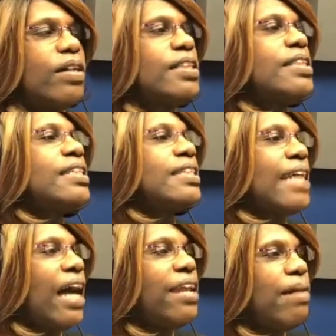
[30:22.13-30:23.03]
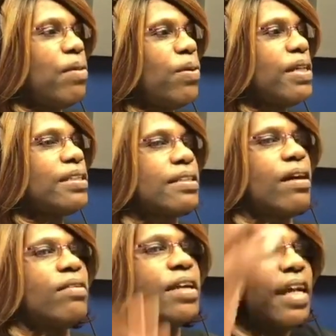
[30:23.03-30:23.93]
This is our number one
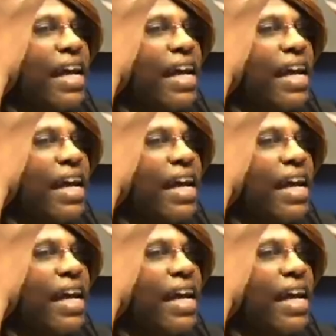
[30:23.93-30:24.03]
song that